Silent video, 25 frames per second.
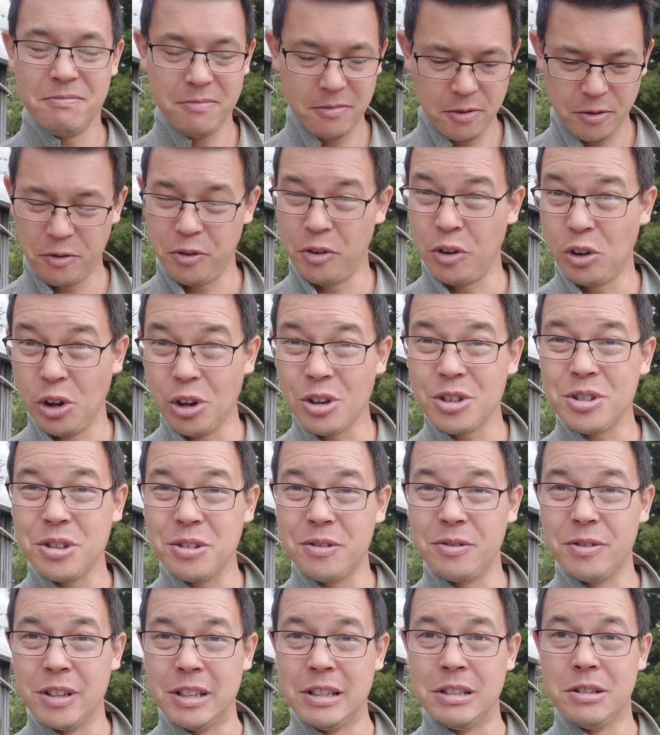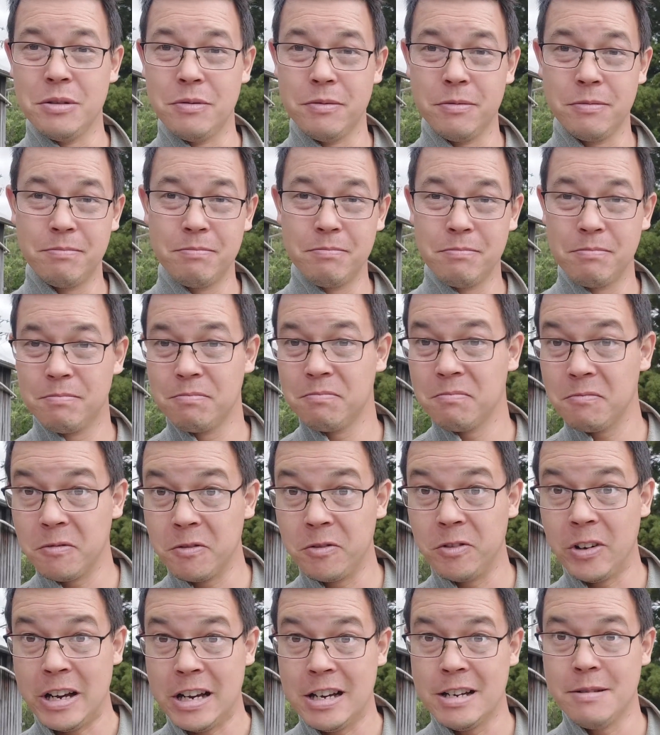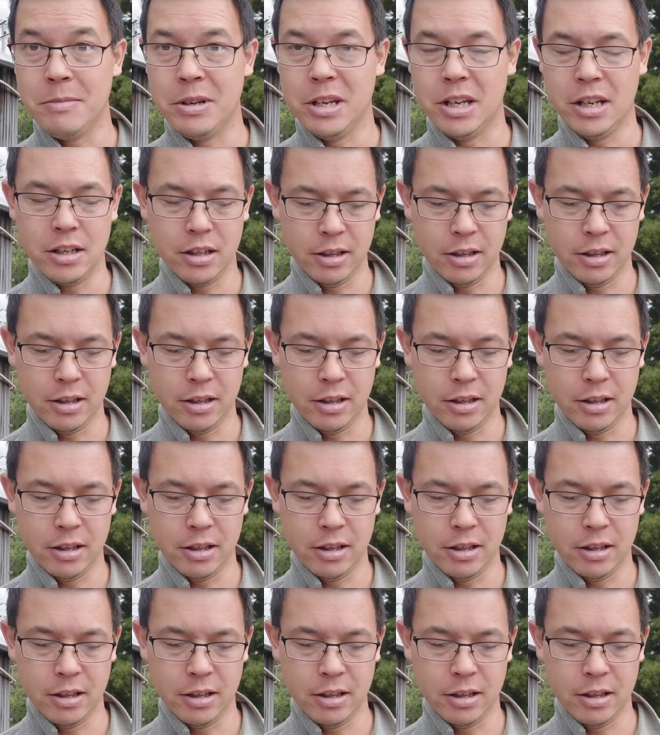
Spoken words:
philosophies of farming